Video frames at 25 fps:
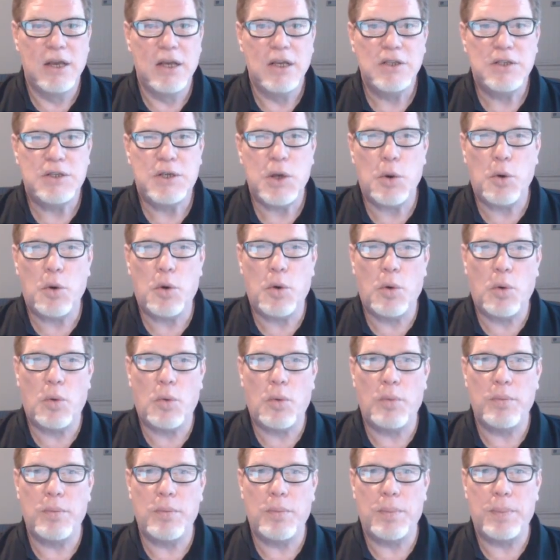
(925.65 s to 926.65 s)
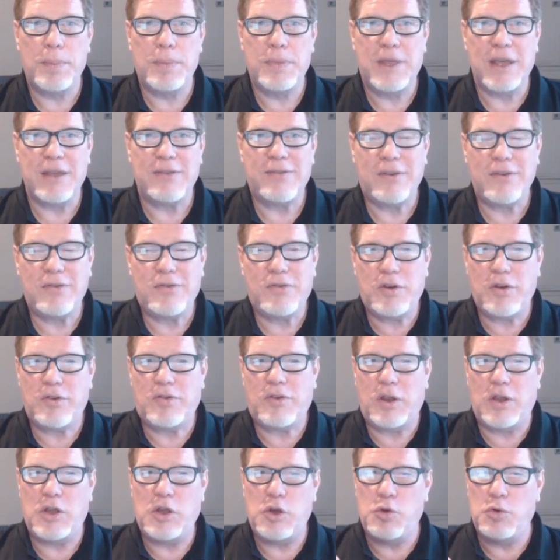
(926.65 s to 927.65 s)
So this is
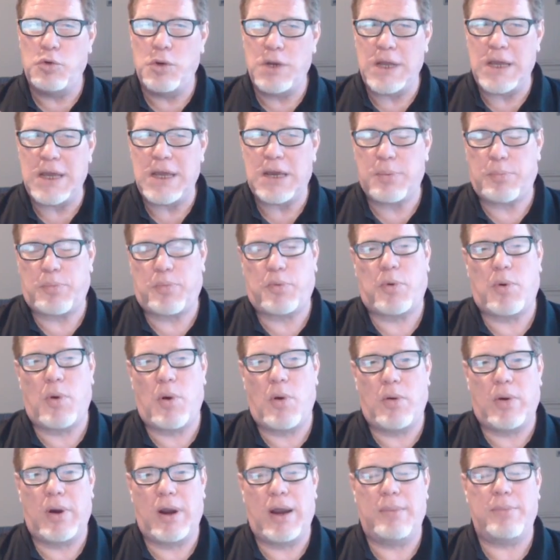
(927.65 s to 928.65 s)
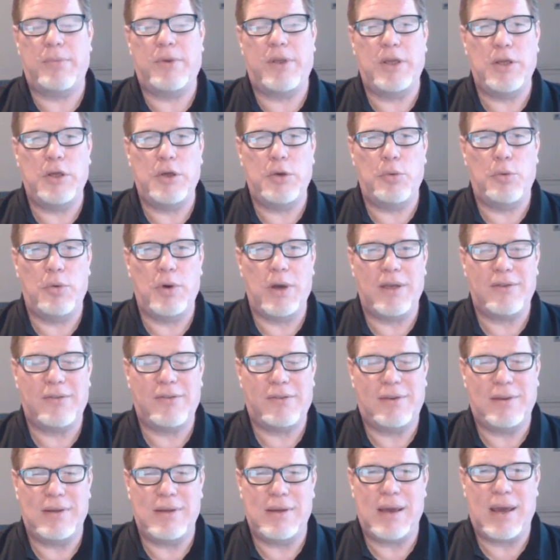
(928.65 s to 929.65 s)
just a unique program to
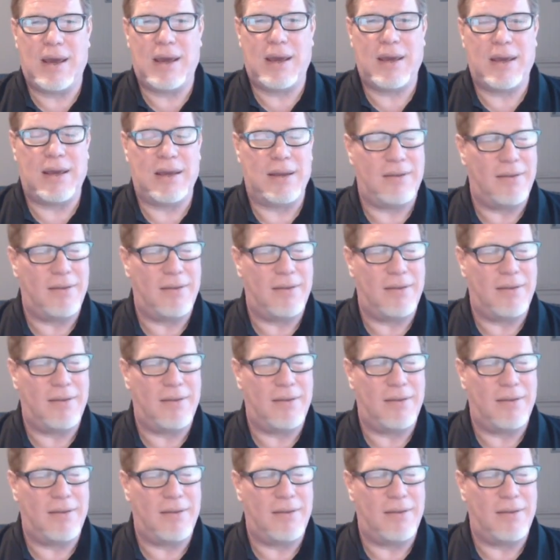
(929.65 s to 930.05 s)
USDA.